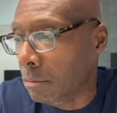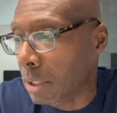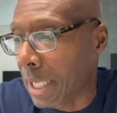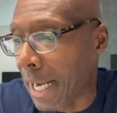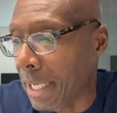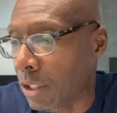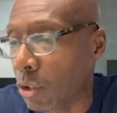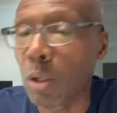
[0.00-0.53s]

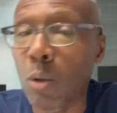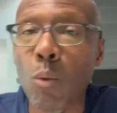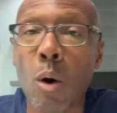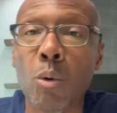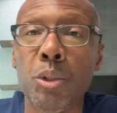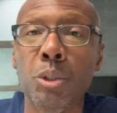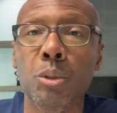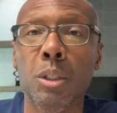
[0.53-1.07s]
Can't do it,
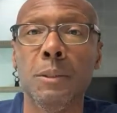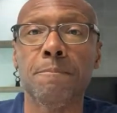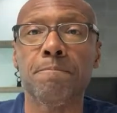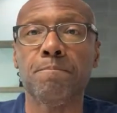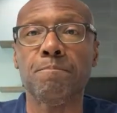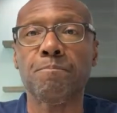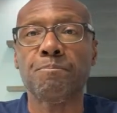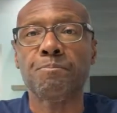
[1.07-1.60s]
won't do it.
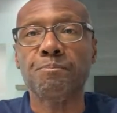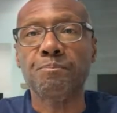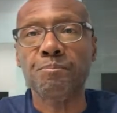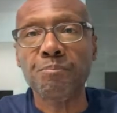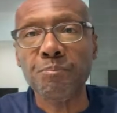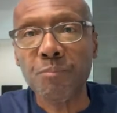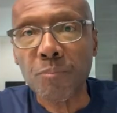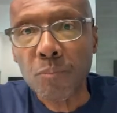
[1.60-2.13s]

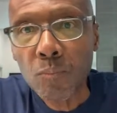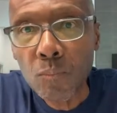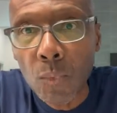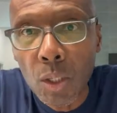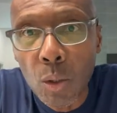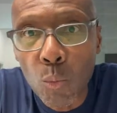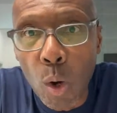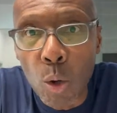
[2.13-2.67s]

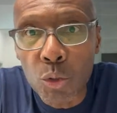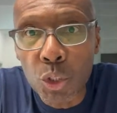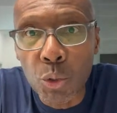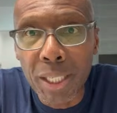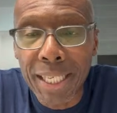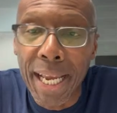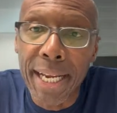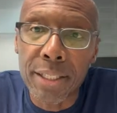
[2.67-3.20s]
Won't do
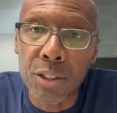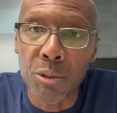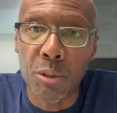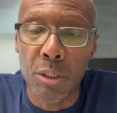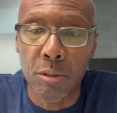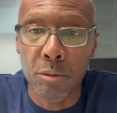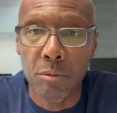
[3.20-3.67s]
it, can't do it.